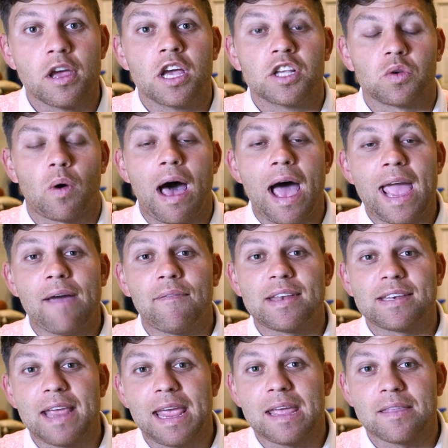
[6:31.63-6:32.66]
So I
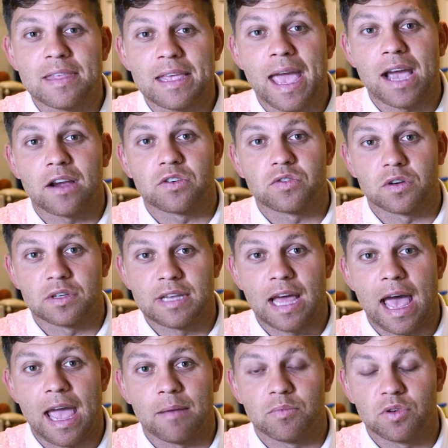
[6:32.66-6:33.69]
haven't taken the extra
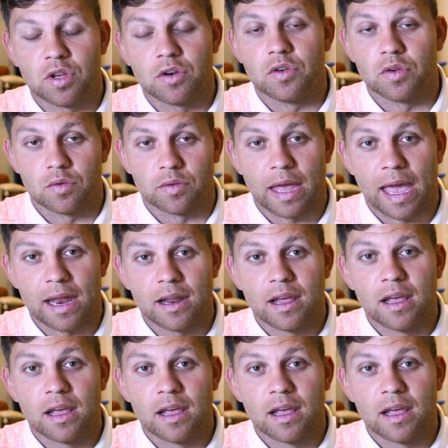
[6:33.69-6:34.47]
time to do that.